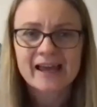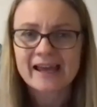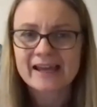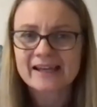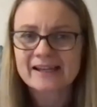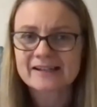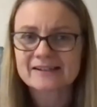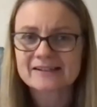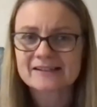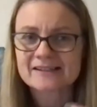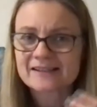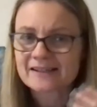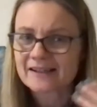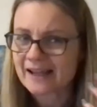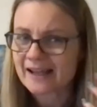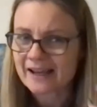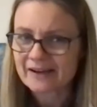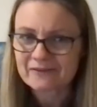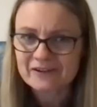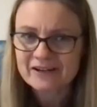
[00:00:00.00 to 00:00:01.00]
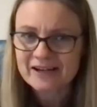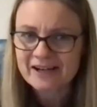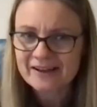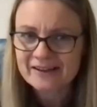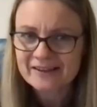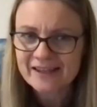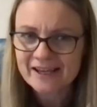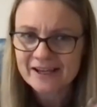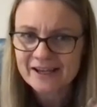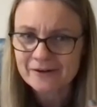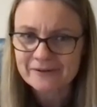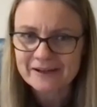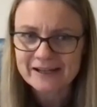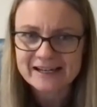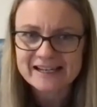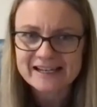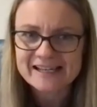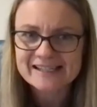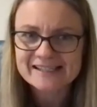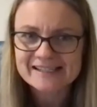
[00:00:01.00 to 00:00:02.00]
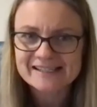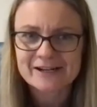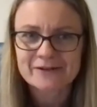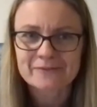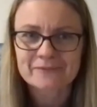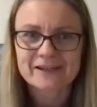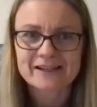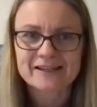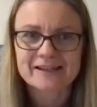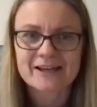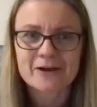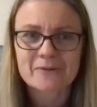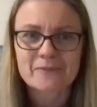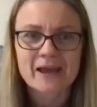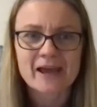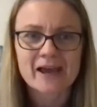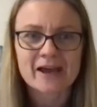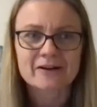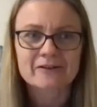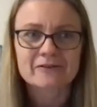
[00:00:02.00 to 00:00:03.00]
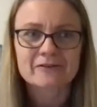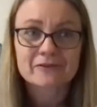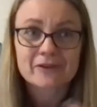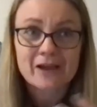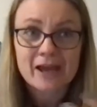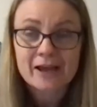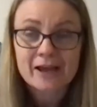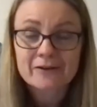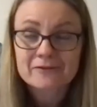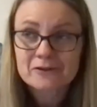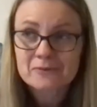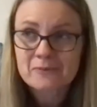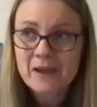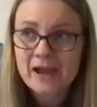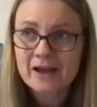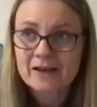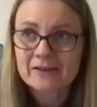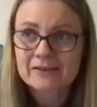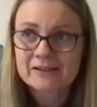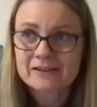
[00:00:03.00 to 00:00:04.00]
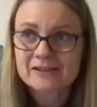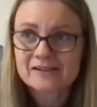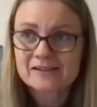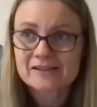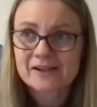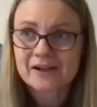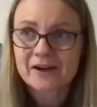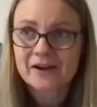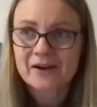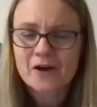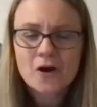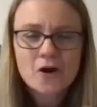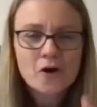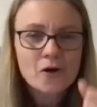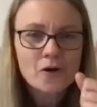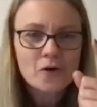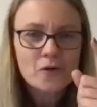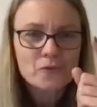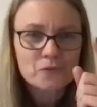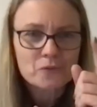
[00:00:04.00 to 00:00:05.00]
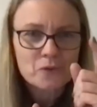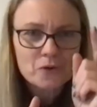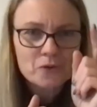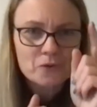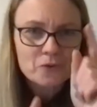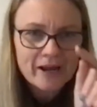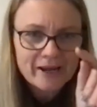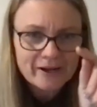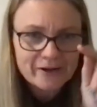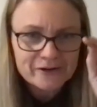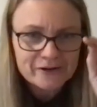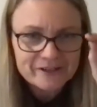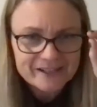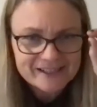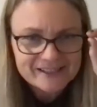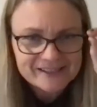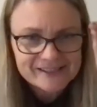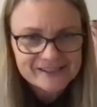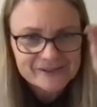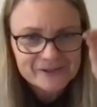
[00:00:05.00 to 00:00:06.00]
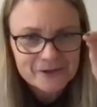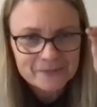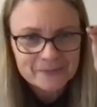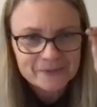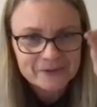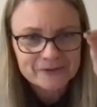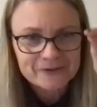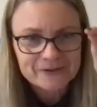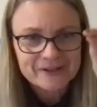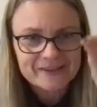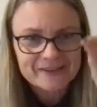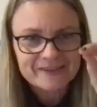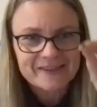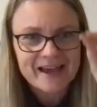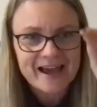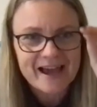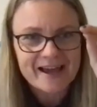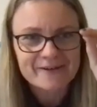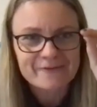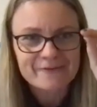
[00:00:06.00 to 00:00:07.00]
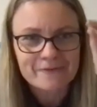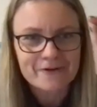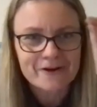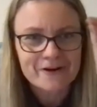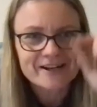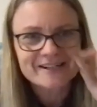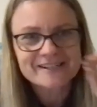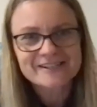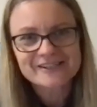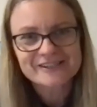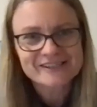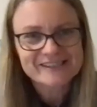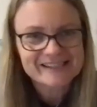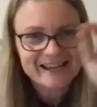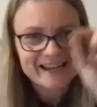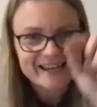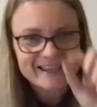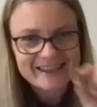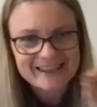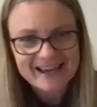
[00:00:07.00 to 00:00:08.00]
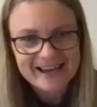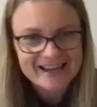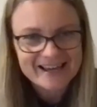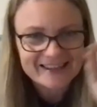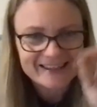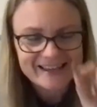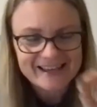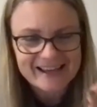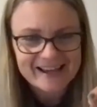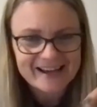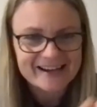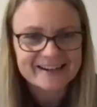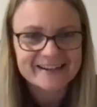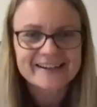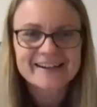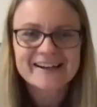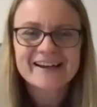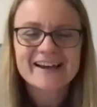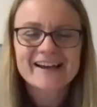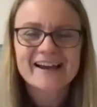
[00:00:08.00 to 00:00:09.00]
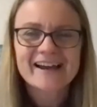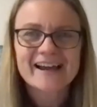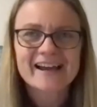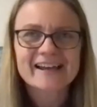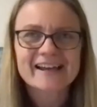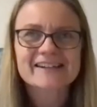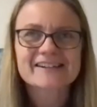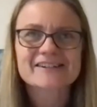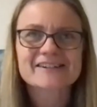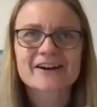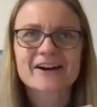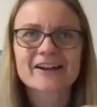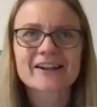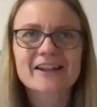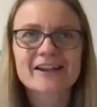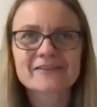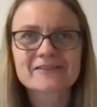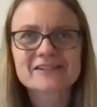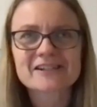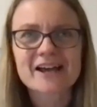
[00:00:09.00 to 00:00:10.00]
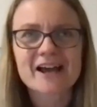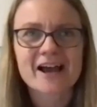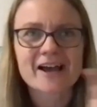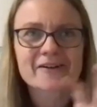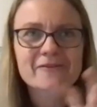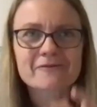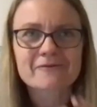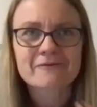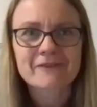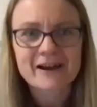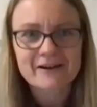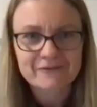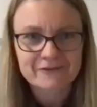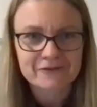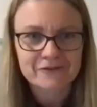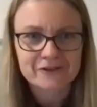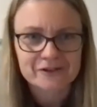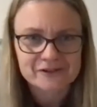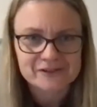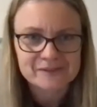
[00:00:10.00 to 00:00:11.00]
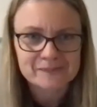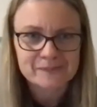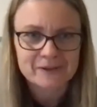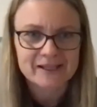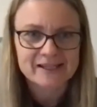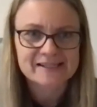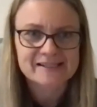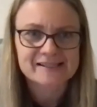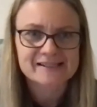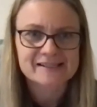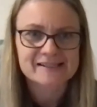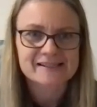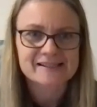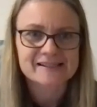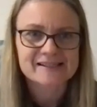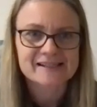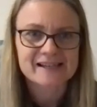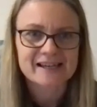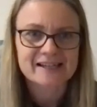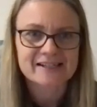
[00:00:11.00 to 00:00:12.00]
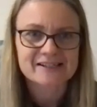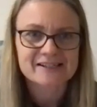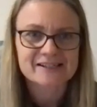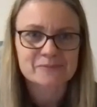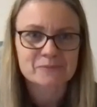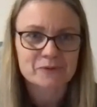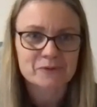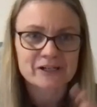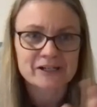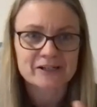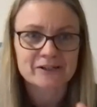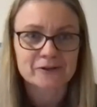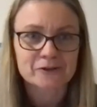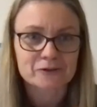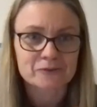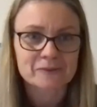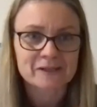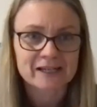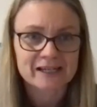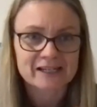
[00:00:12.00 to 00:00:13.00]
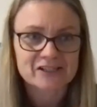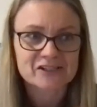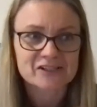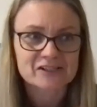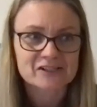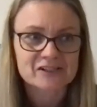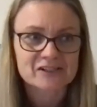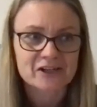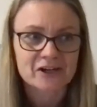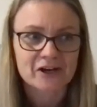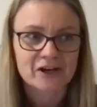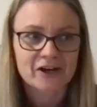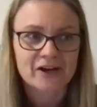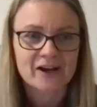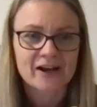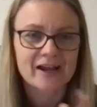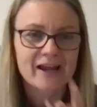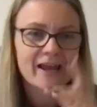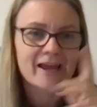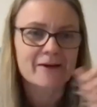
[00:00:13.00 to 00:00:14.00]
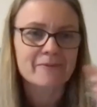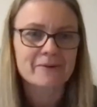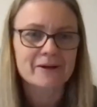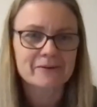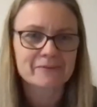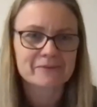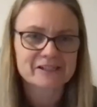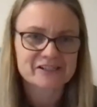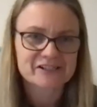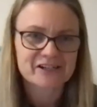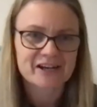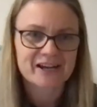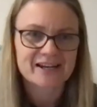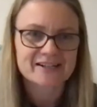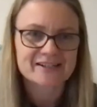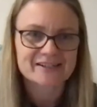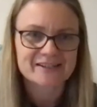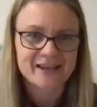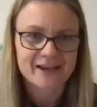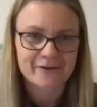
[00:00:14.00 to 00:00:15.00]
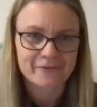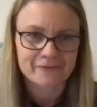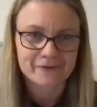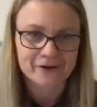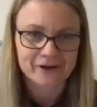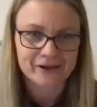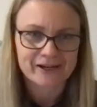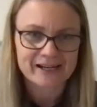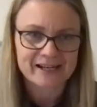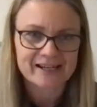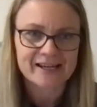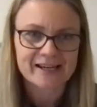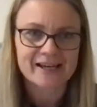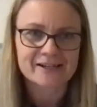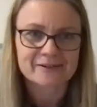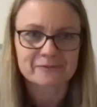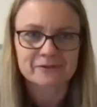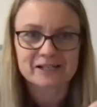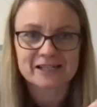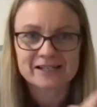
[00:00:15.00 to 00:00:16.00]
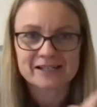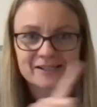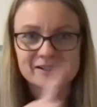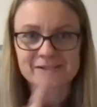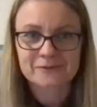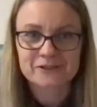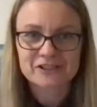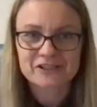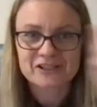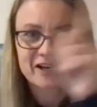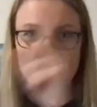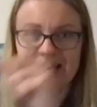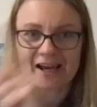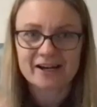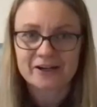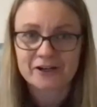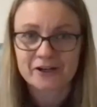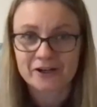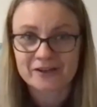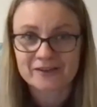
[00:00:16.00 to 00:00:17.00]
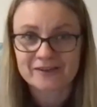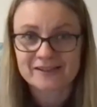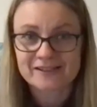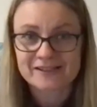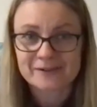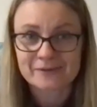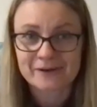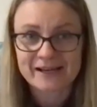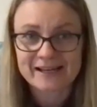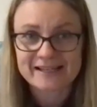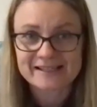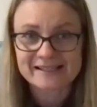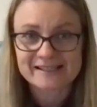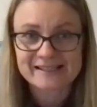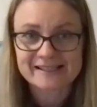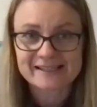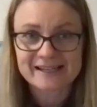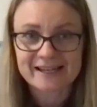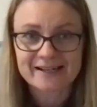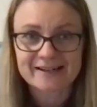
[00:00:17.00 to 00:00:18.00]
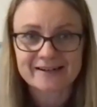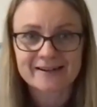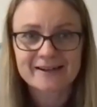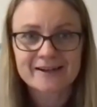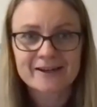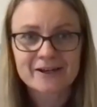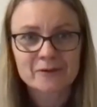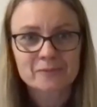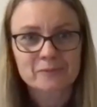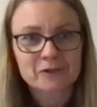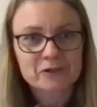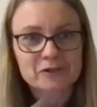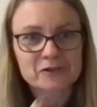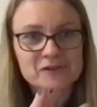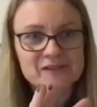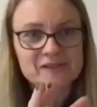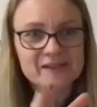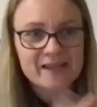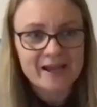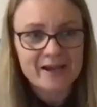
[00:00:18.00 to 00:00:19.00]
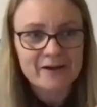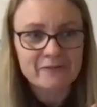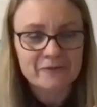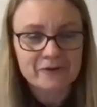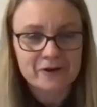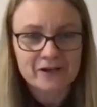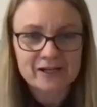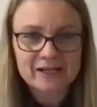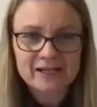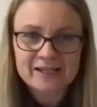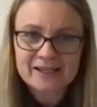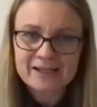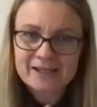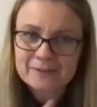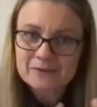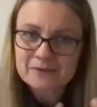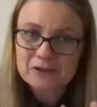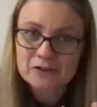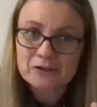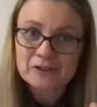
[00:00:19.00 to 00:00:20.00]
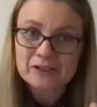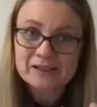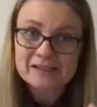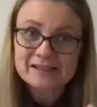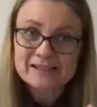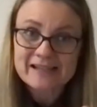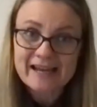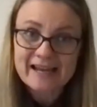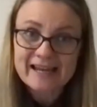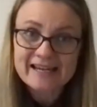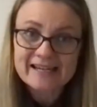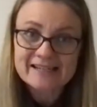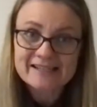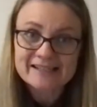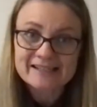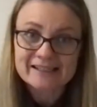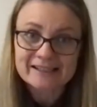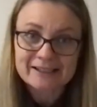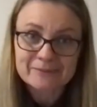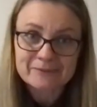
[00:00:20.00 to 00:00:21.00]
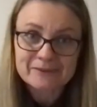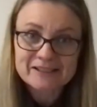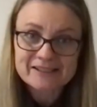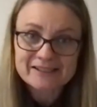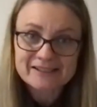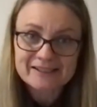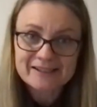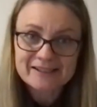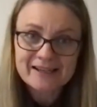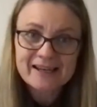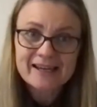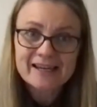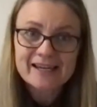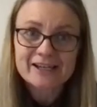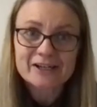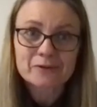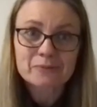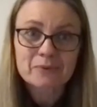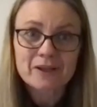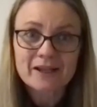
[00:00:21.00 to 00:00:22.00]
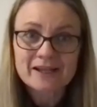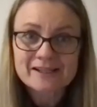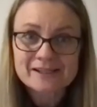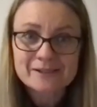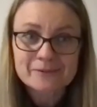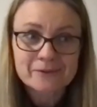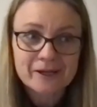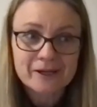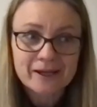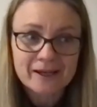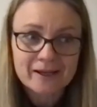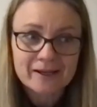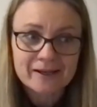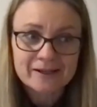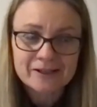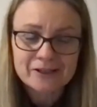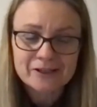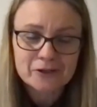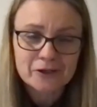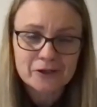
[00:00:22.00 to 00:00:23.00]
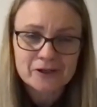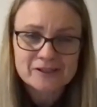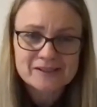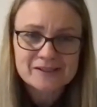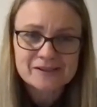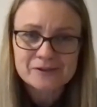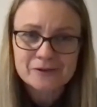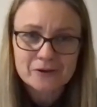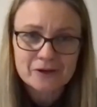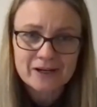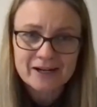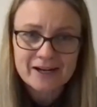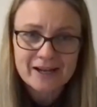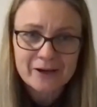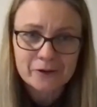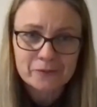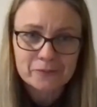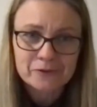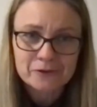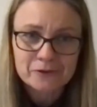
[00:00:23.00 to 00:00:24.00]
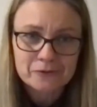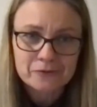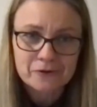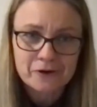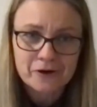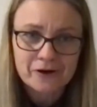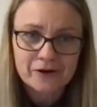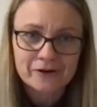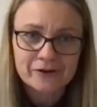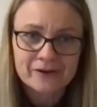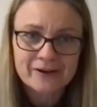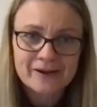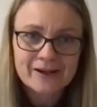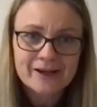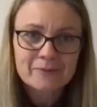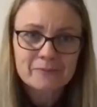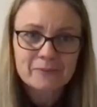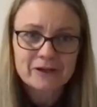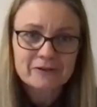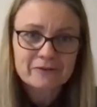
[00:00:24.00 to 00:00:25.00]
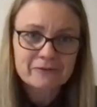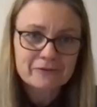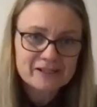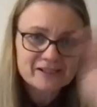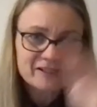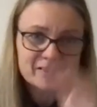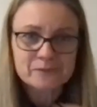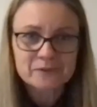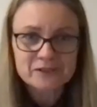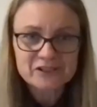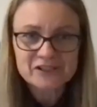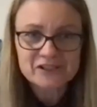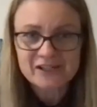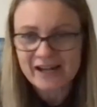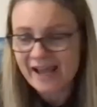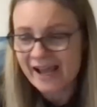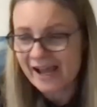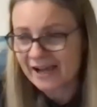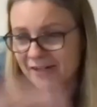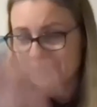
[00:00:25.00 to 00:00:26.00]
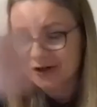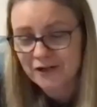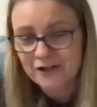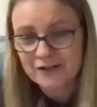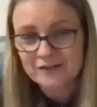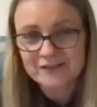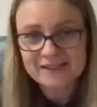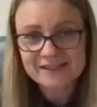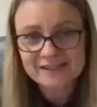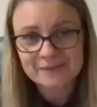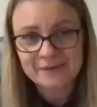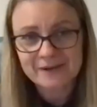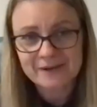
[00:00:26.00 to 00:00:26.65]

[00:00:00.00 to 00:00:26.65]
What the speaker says: And every now and then I'm going to hear something come out of your mouth and just go, oh, hang on, let's stop and look at that. Why did you say that there? And I love to unravel those places and just bring illumination to go, how about we change that wording and we're going to switch it out and go this way instead? Because that wording keeps you contained and limited in a place where, you know, it's not going to help you grow. But if we switch it out and go this